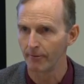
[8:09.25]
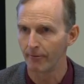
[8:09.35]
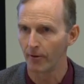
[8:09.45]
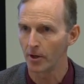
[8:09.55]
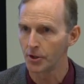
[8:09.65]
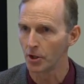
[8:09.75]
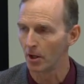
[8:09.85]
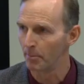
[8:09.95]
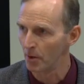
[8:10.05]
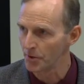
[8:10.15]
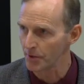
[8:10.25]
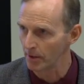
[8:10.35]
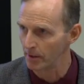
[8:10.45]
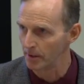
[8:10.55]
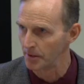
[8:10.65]
Furniture
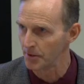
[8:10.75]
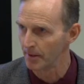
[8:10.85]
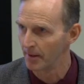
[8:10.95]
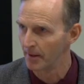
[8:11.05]
upholsterers